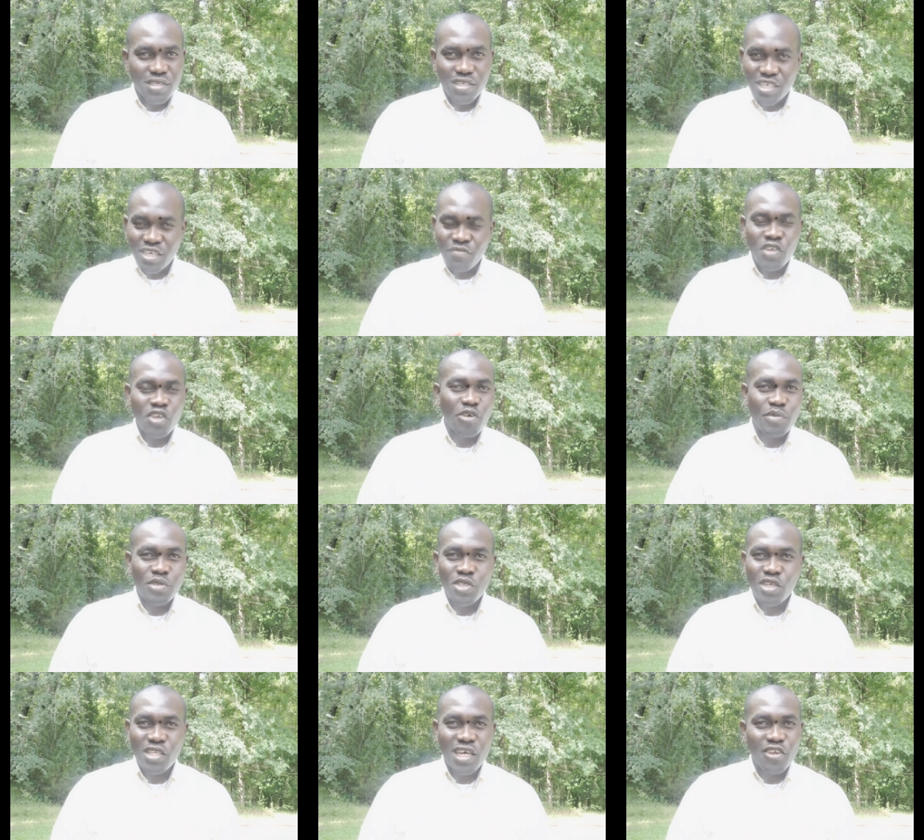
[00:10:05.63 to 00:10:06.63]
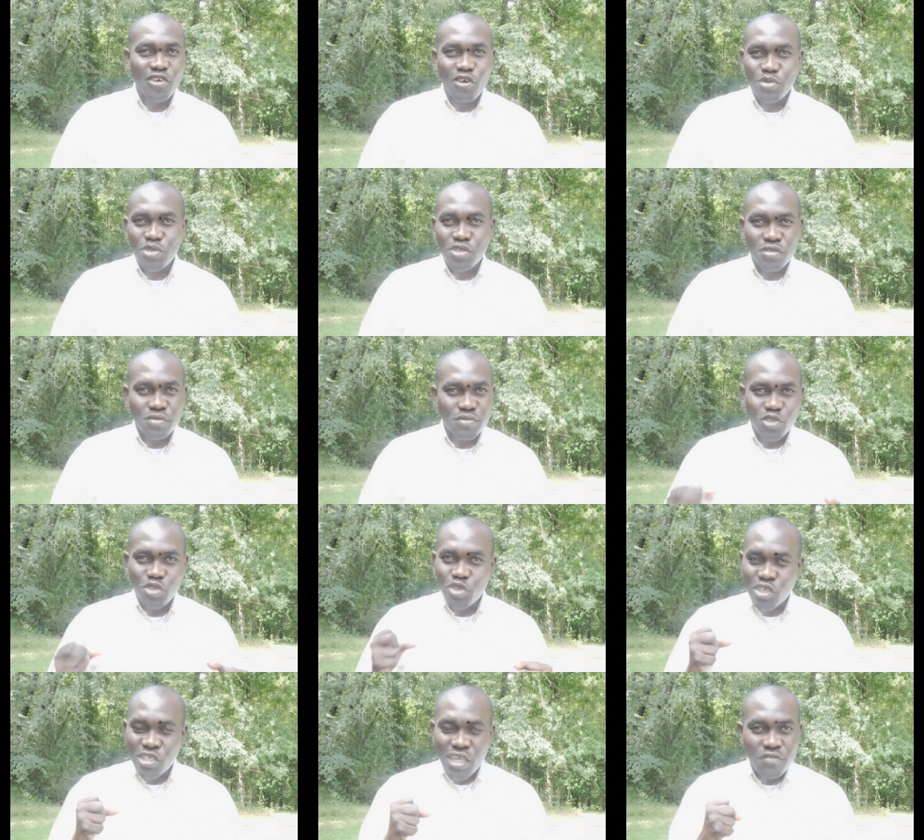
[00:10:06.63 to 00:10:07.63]
Giving up is not an option. You
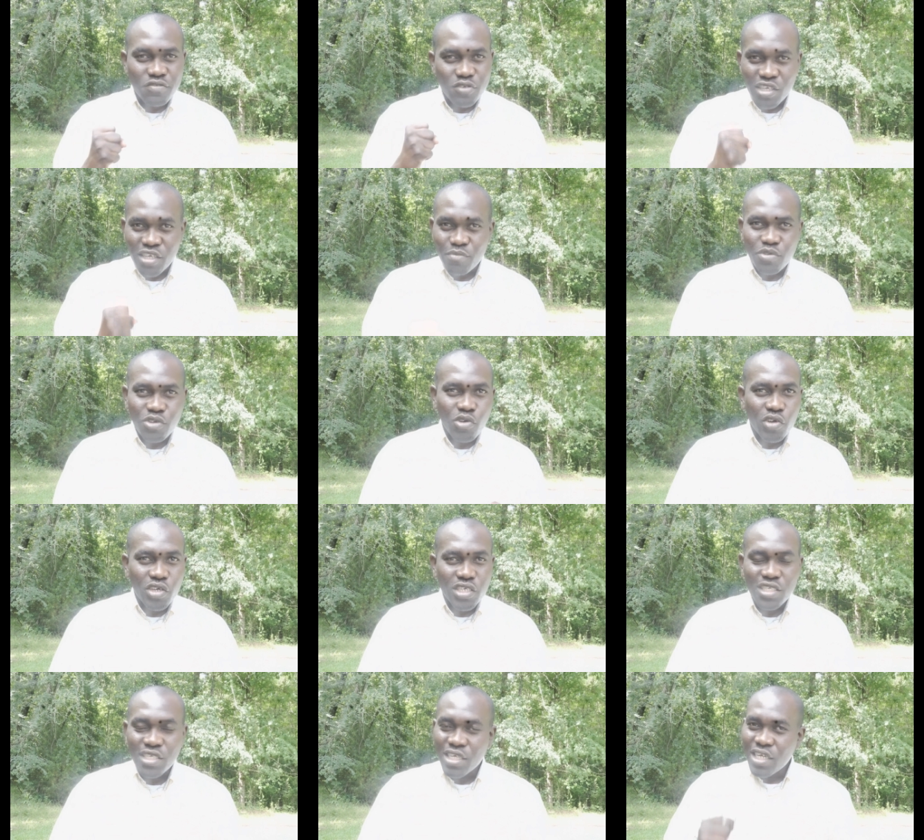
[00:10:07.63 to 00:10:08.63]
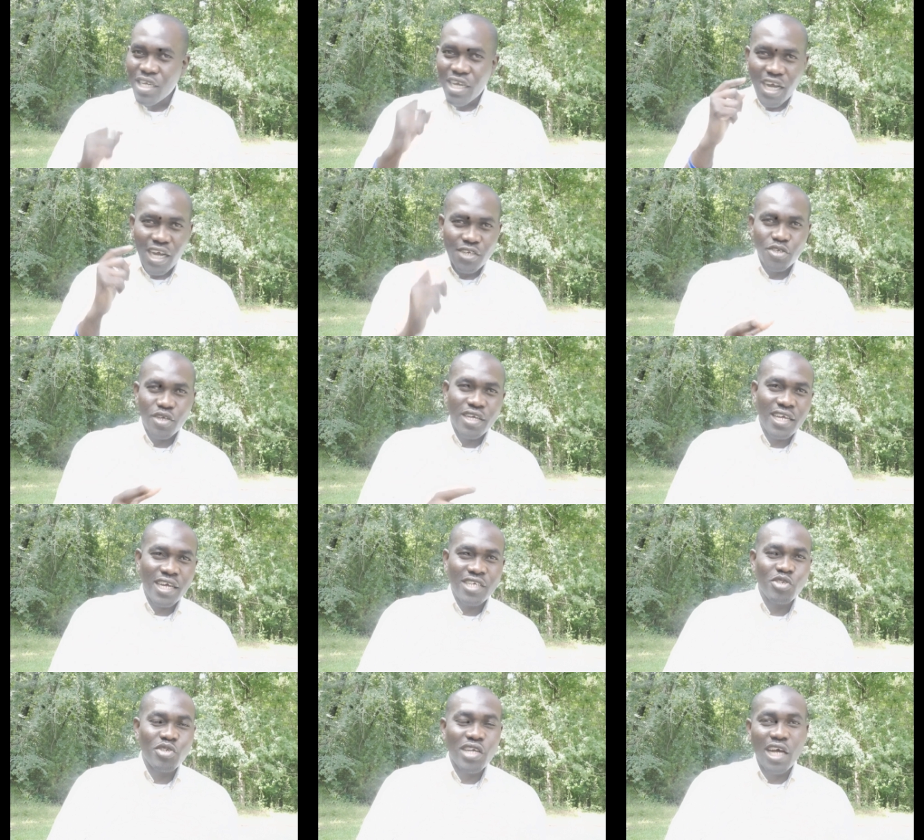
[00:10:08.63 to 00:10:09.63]
just have to keep going, and you
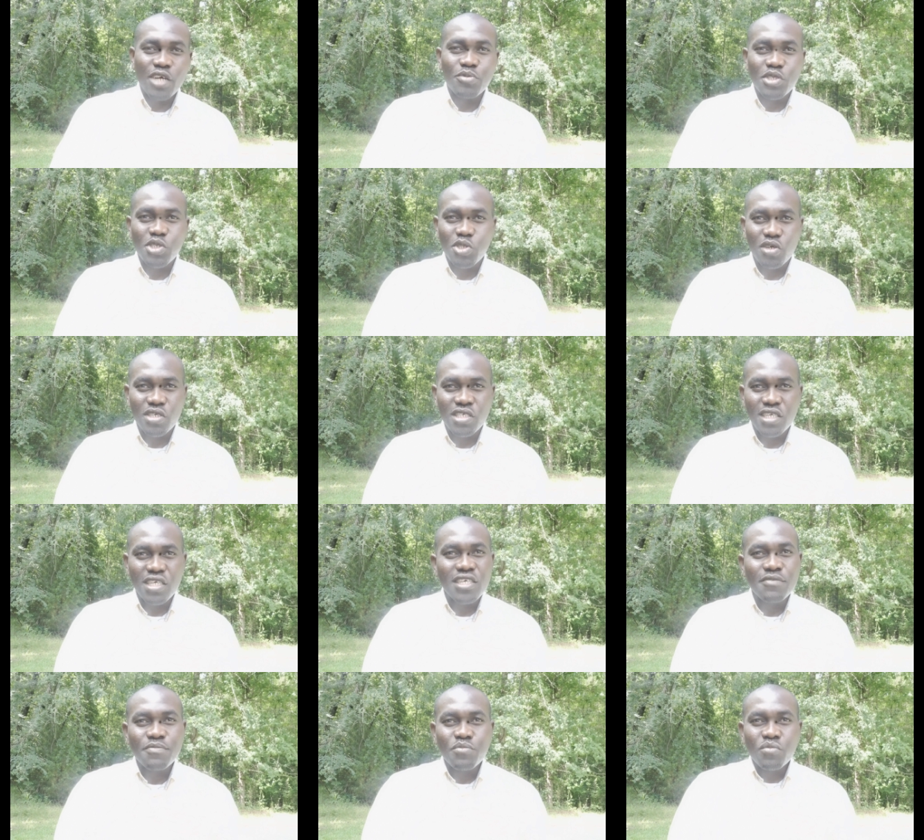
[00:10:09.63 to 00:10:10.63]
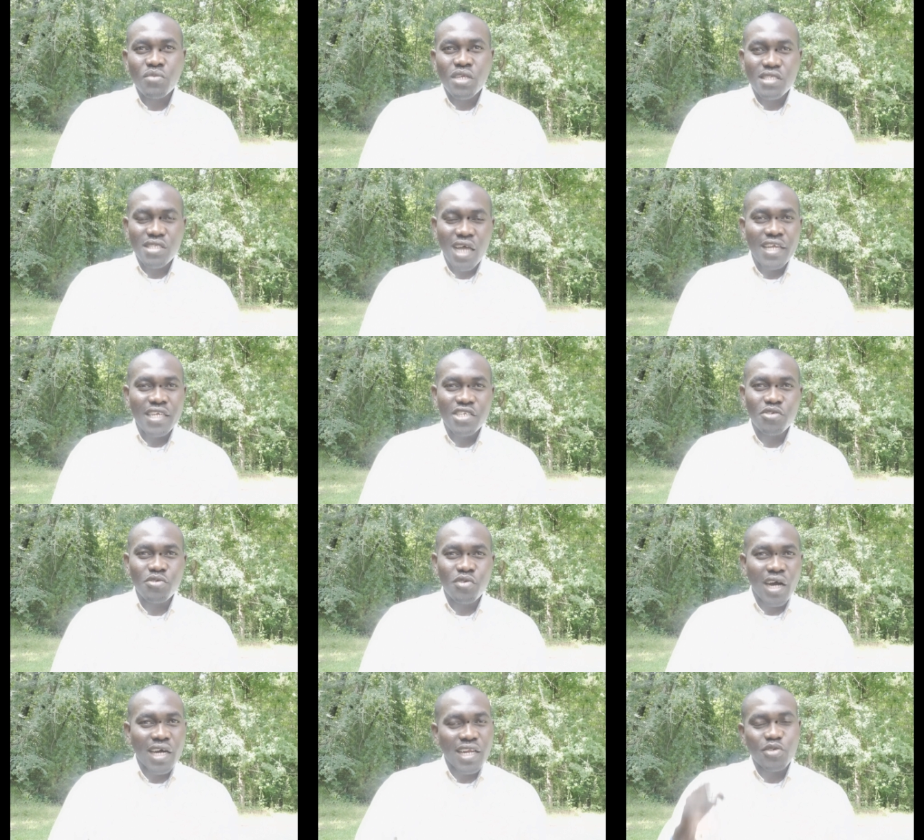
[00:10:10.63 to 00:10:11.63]
guys will succeed. Thank
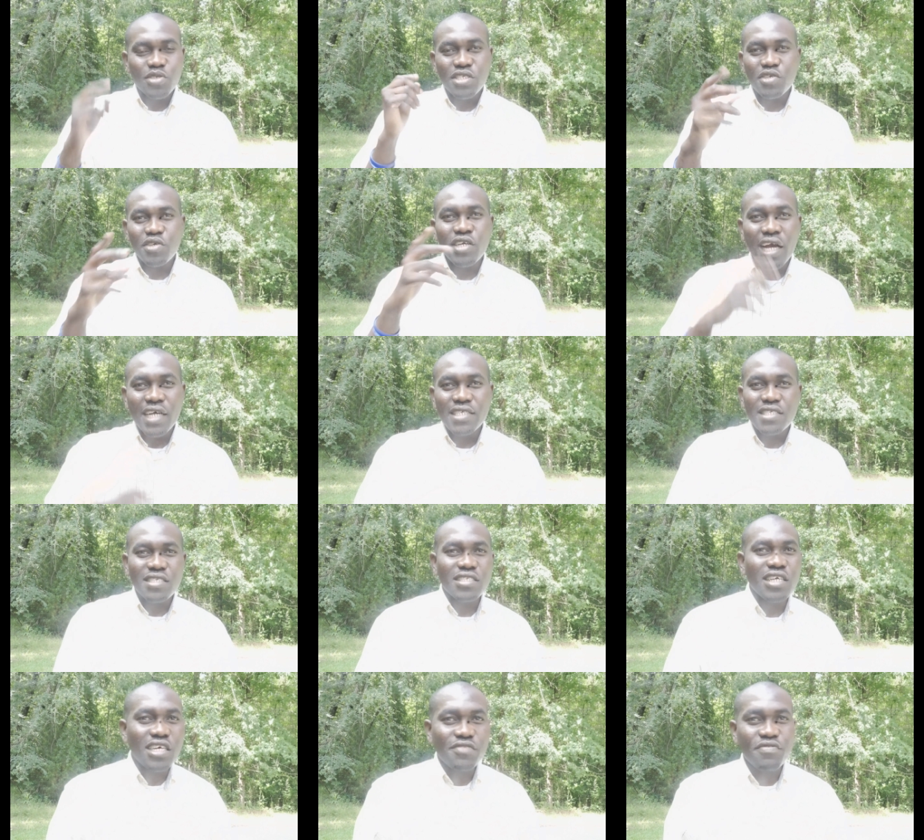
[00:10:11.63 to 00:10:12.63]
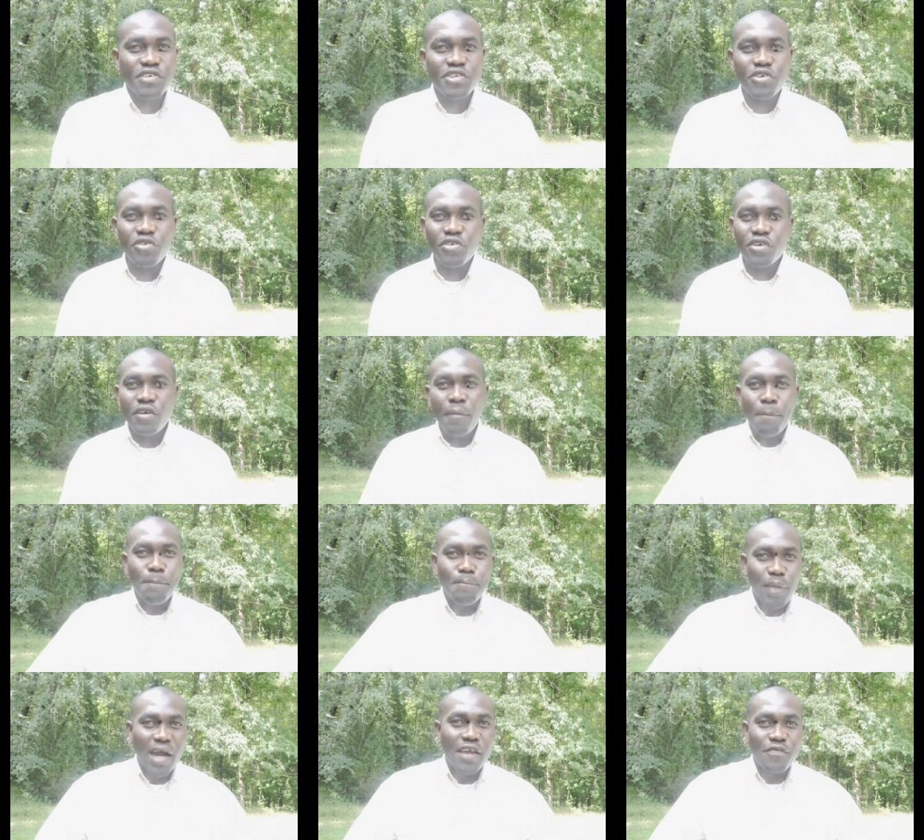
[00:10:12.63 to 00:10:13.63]
you, and I'll see you guys in the next video.
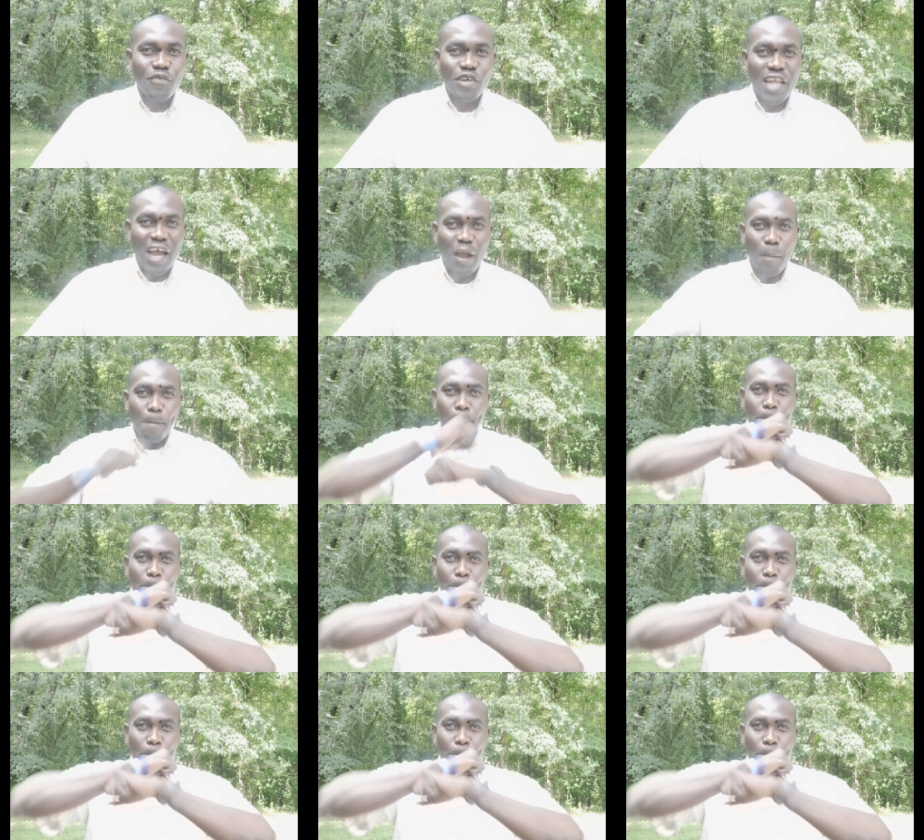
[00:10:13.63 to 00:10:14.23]
Bye for now.